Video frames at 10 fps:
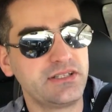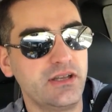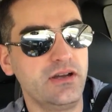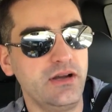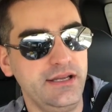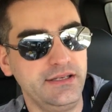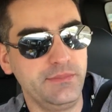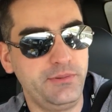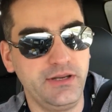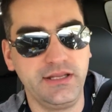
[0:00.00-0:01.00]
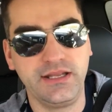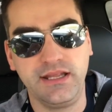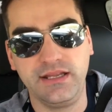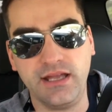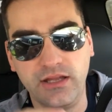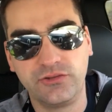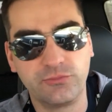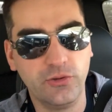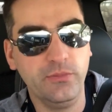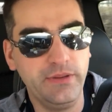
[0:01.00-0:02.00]
ago, I ended up putting a uh,
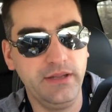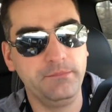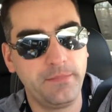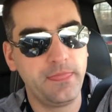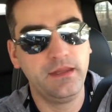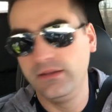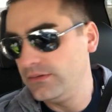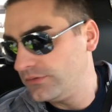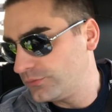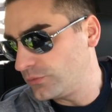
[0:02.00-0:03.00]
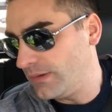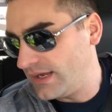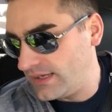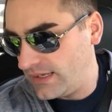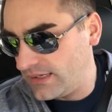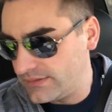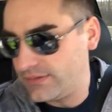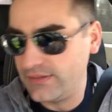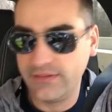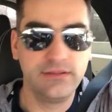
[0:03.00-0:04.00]
drill bit through my hand
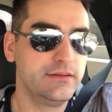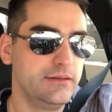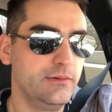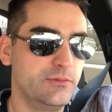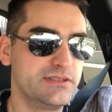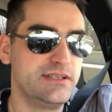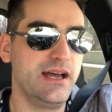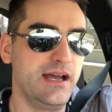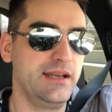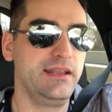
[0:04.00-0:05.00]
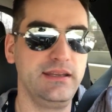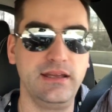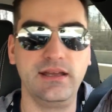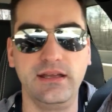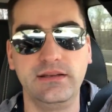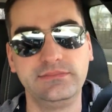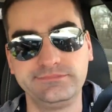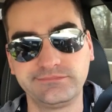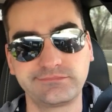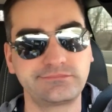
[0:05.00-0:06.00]
was not a
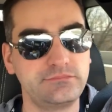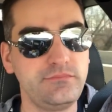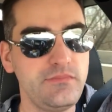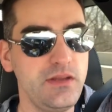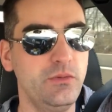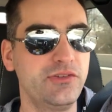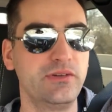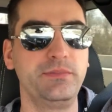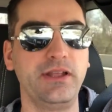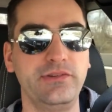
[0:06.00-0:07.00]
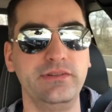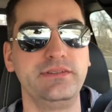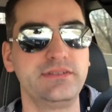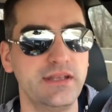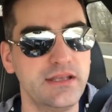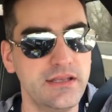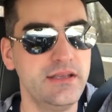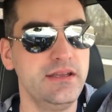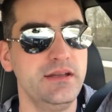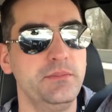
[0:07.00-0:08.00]
uh, wasn't a pleasant
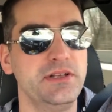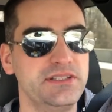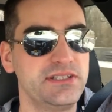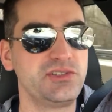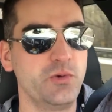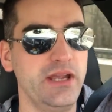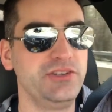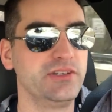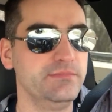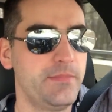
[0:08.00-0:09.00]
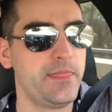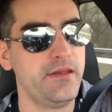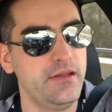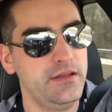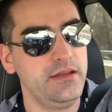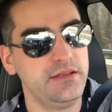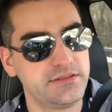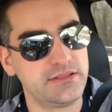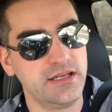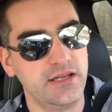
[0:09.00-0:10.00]
pleasant situation.
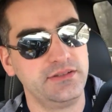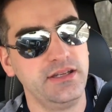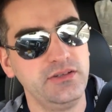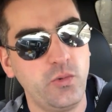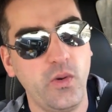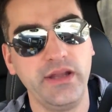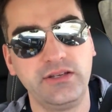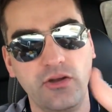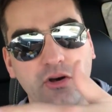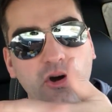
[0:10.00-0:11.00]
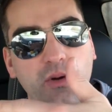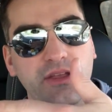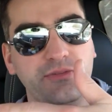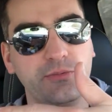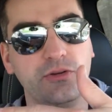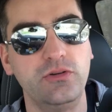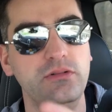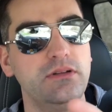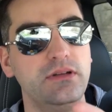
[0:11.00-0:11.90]
It uh, didn't quite go the whole way through,